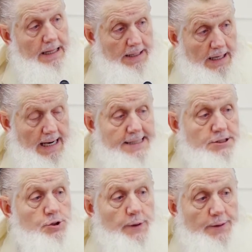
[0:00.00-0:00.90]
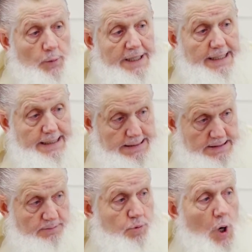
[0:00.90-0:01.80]
In the last 3
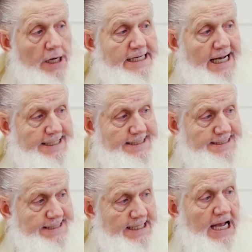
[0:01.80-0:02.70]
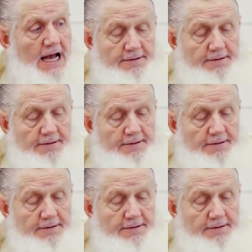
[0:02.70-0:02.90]
weeks of broadcasting,